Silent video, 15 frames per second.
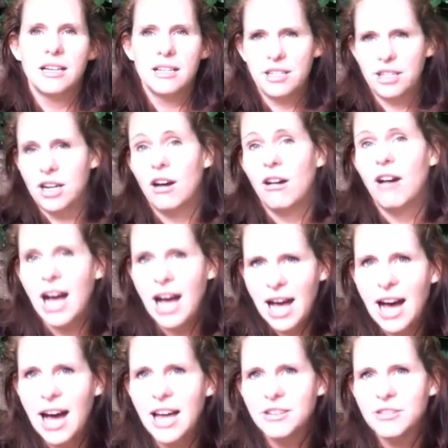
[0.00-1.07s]
you know,
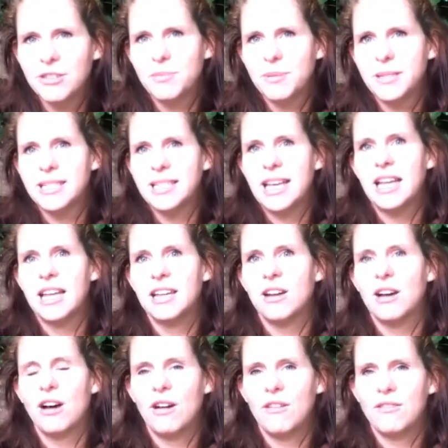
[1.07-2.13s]

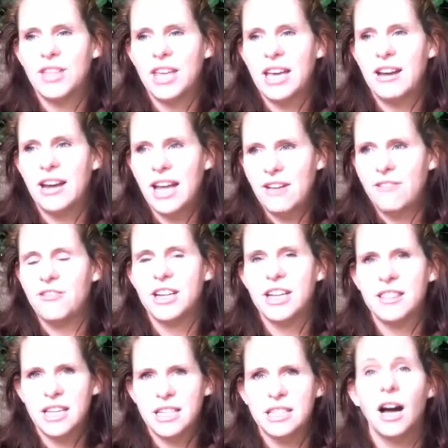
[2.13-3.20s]
100% of their effort
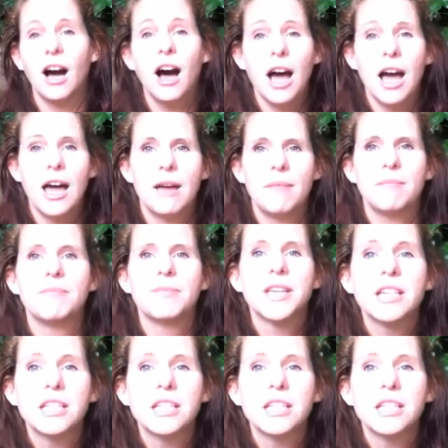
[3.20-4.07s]
and their time